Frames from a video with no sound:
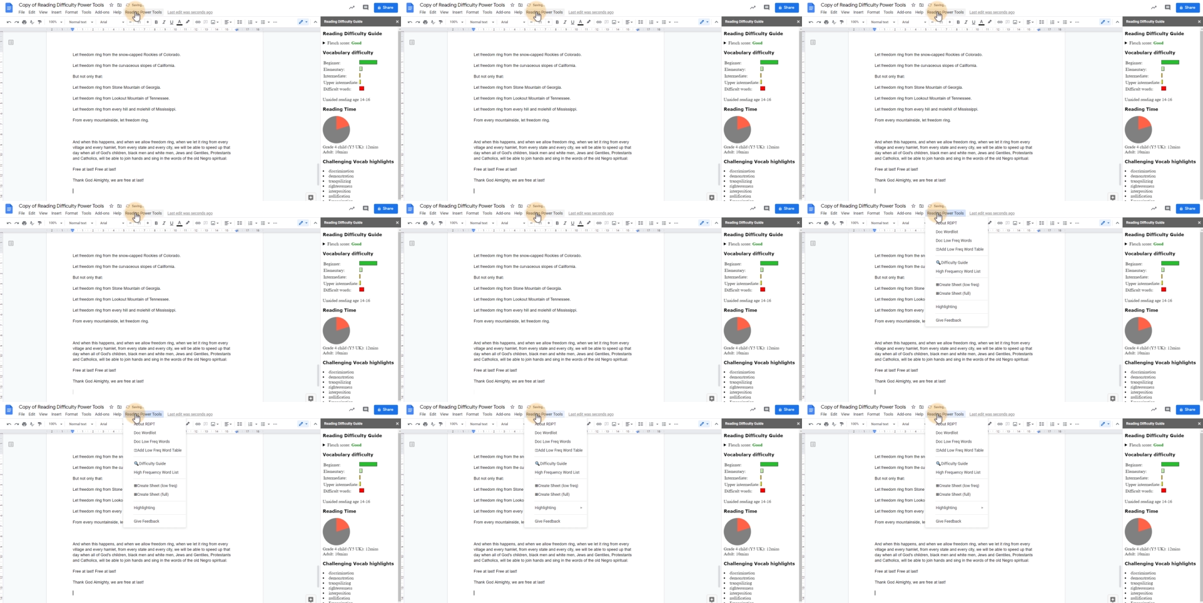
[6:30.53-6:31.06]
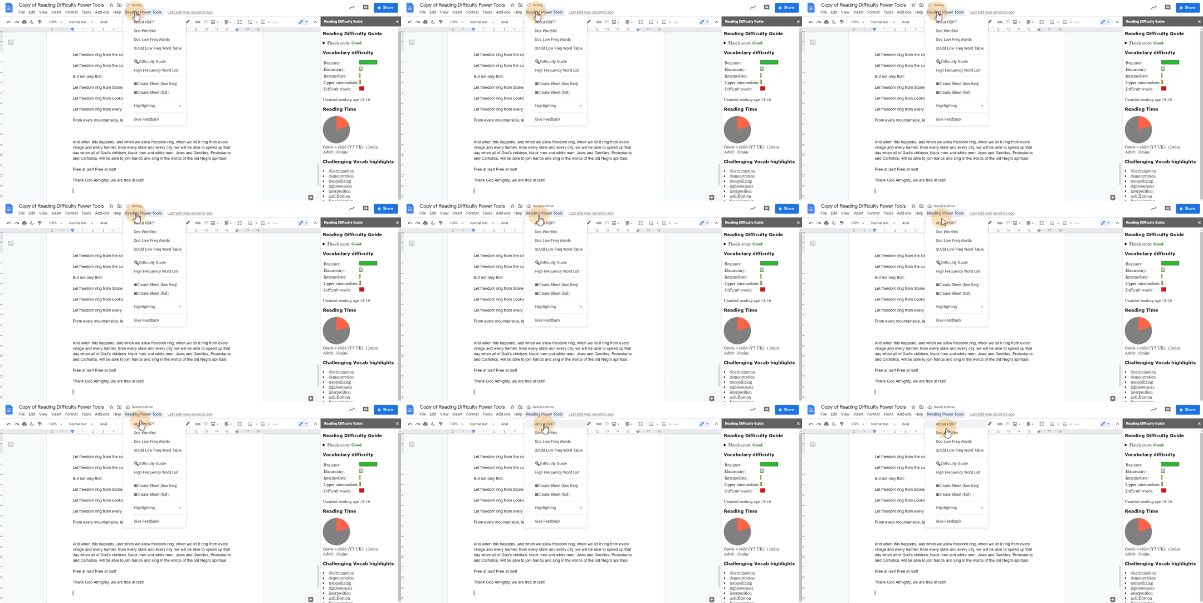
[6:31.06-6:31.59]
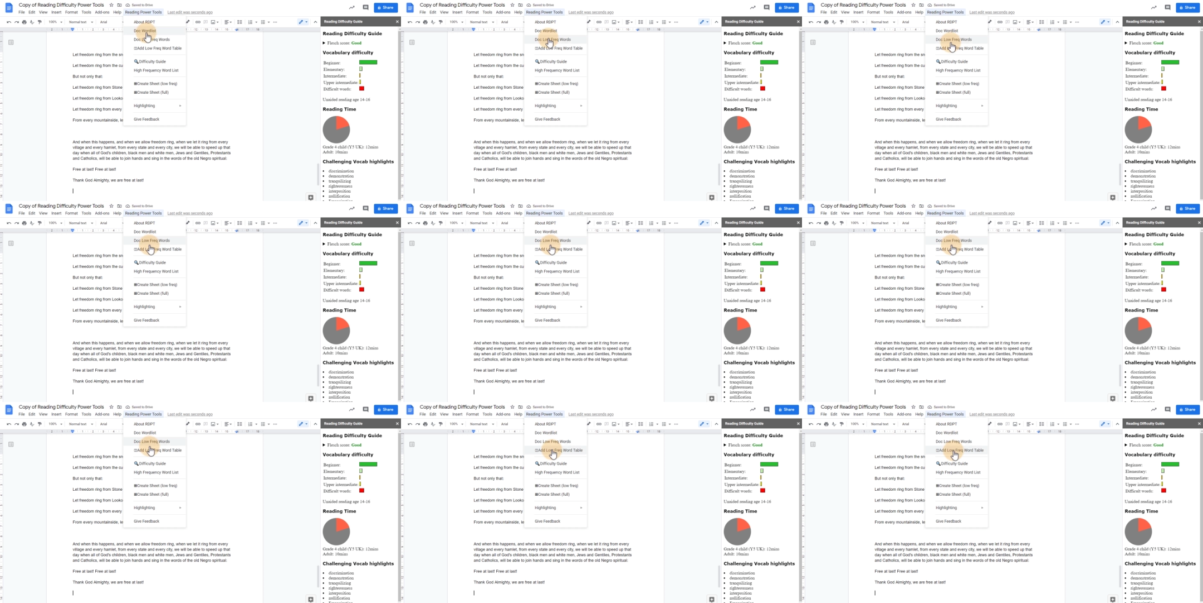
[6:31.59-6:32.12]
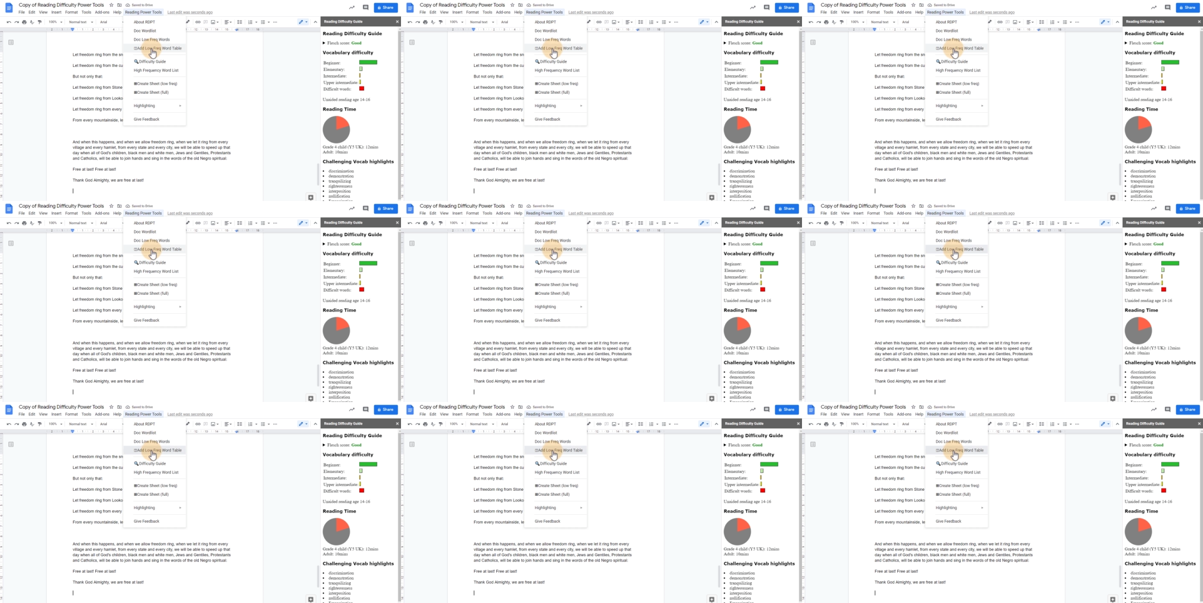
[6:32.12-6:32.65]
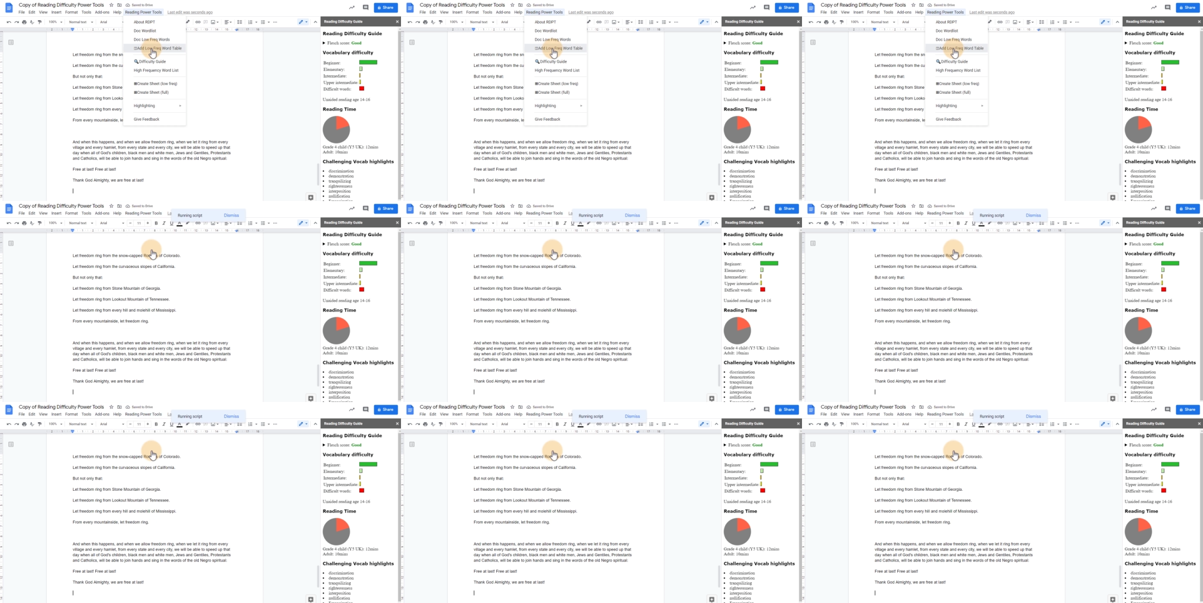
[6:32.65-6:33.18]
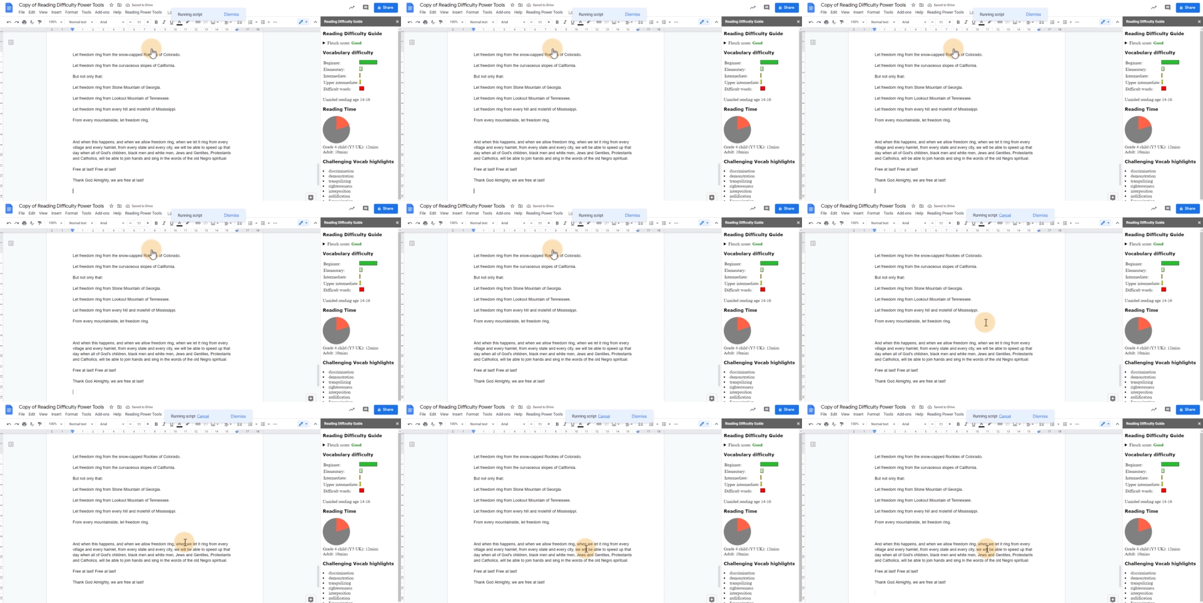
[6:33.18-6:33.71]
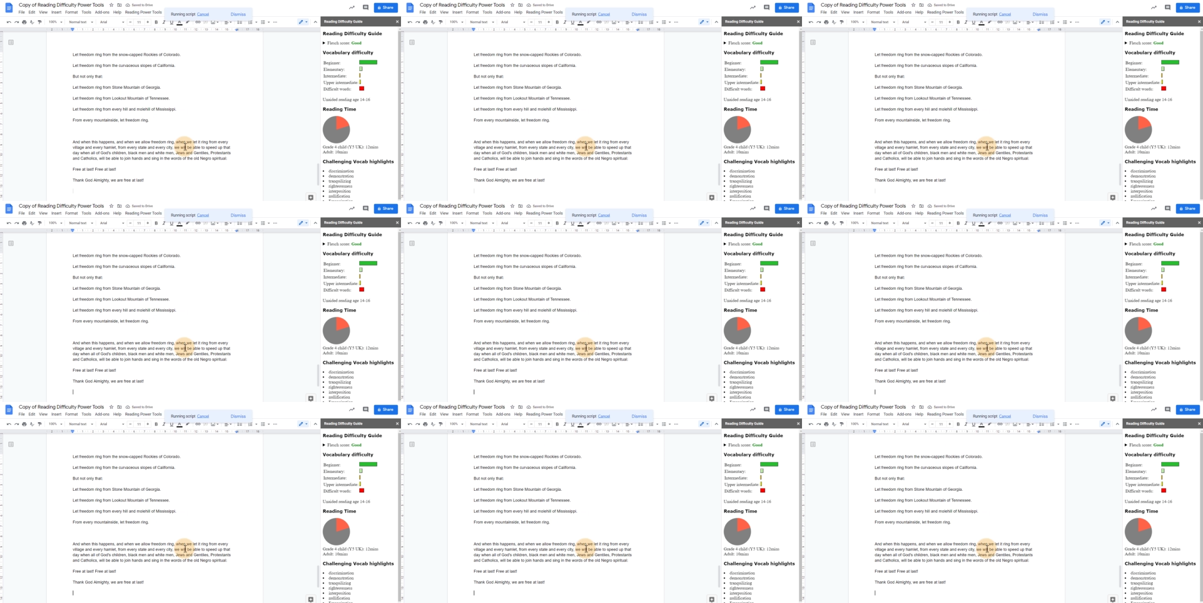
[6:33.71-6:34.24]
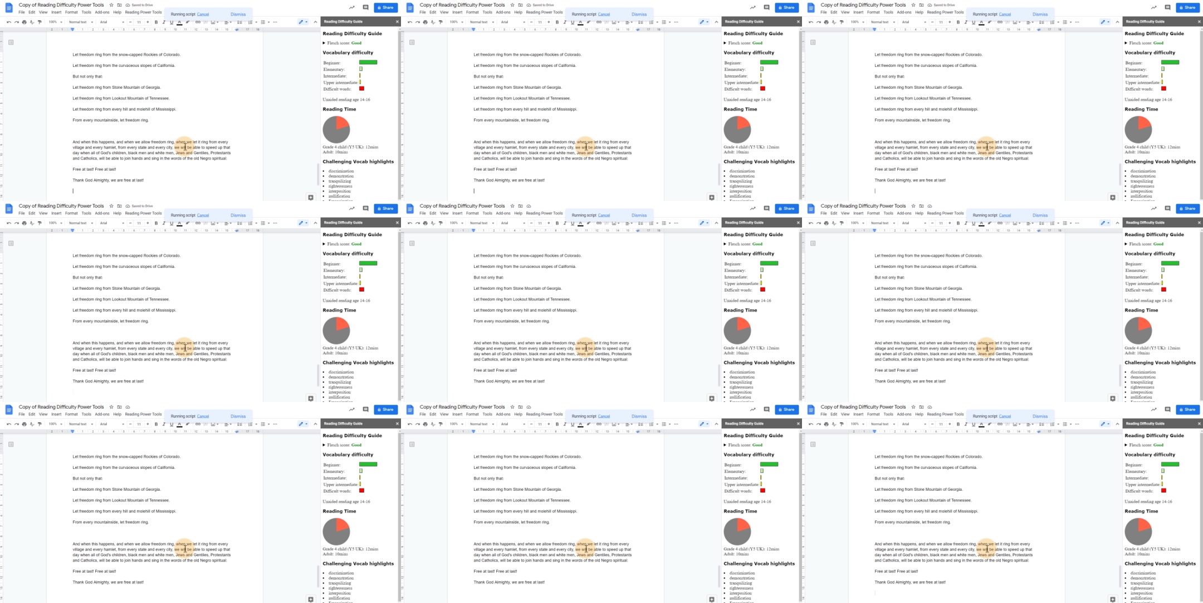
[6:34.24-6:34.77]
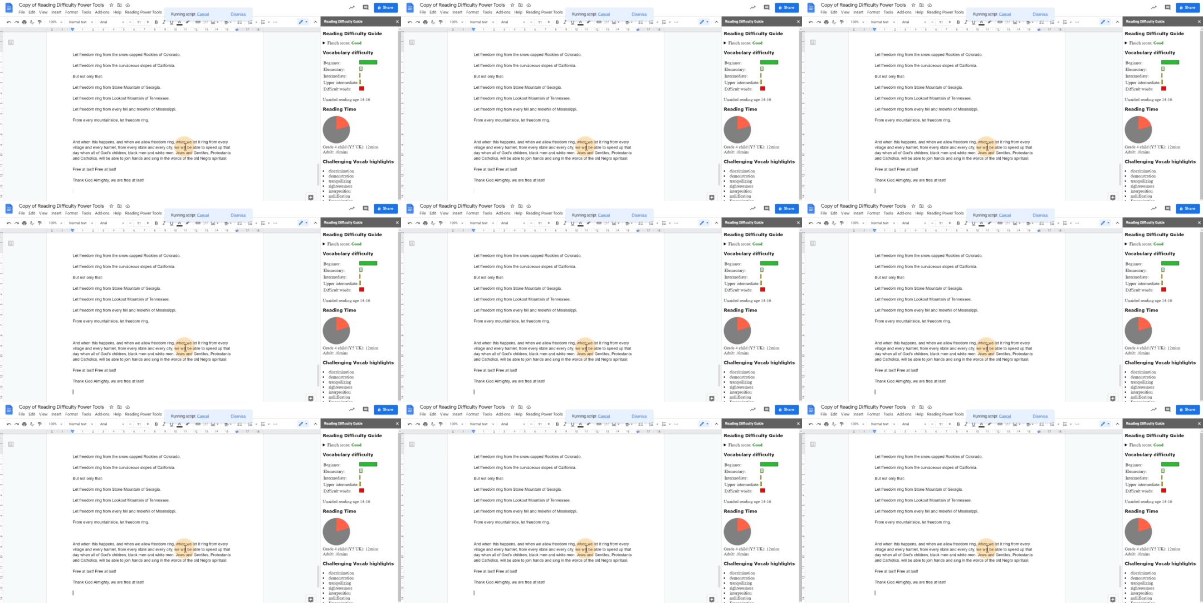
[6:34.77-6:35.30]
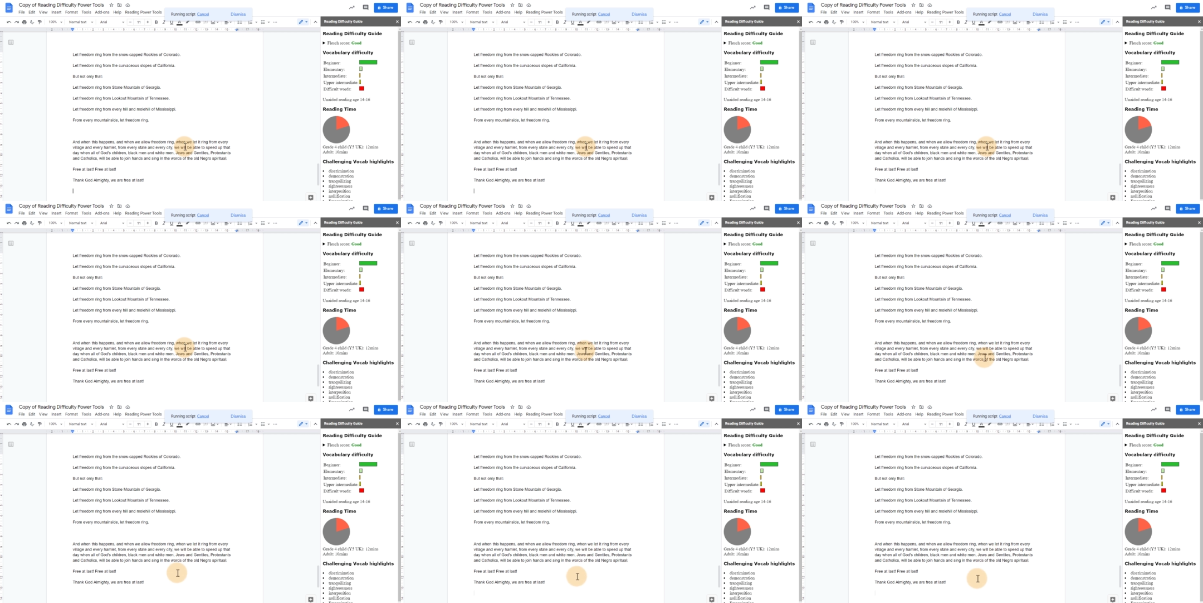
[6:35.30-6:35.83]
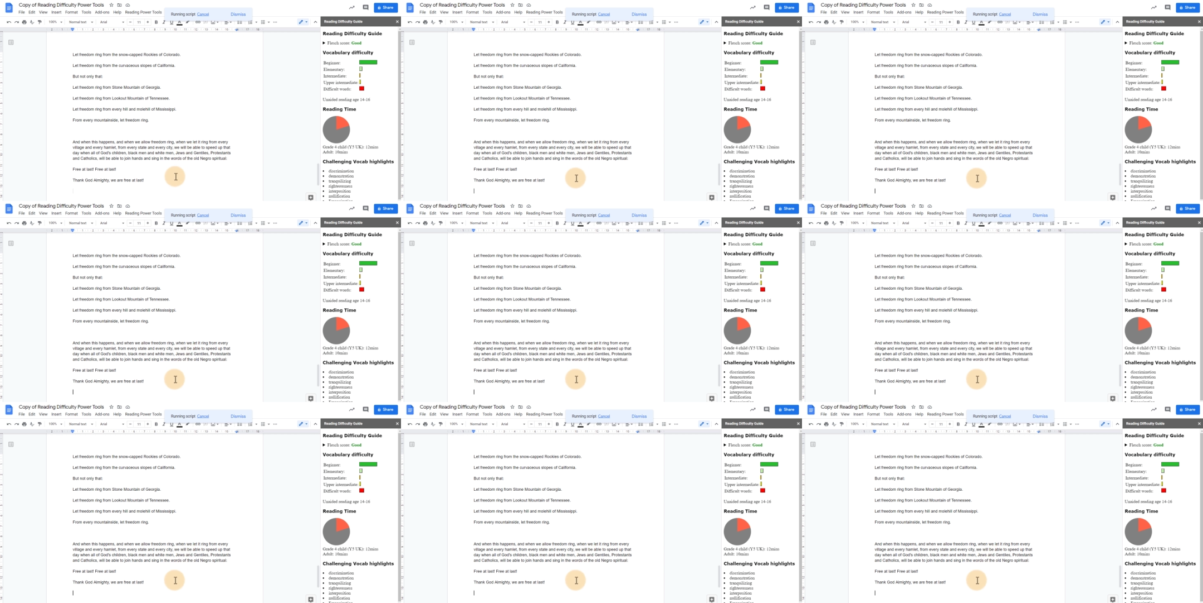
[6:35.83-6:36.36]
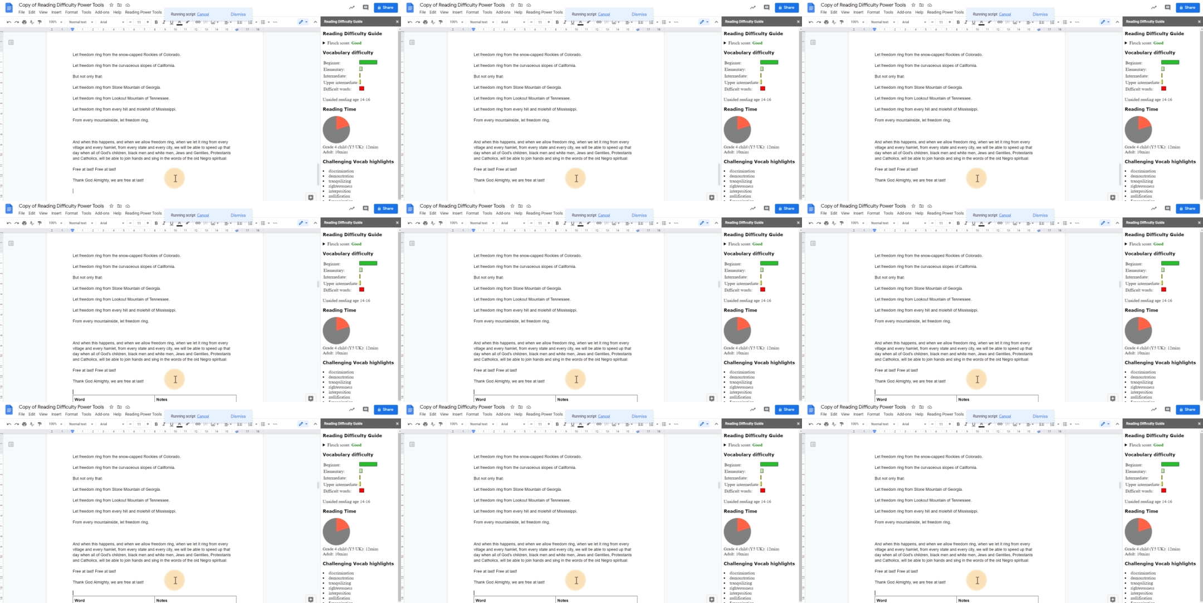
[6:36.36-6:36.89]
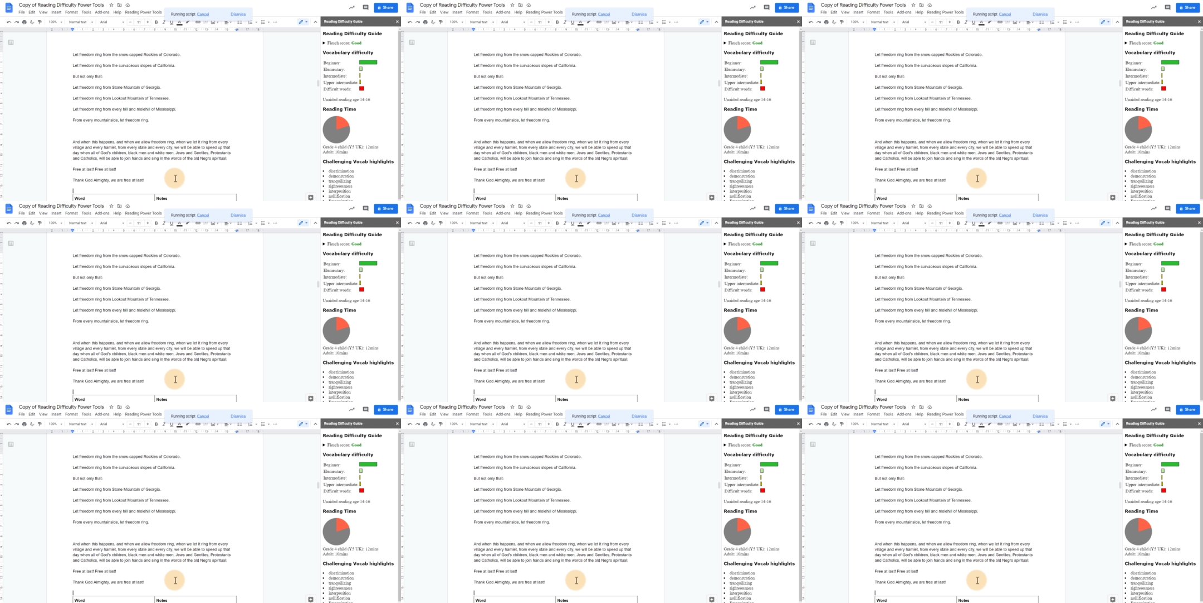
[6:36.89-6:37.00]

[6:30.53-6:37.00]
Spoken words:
No face is visible, so there are no lips to read.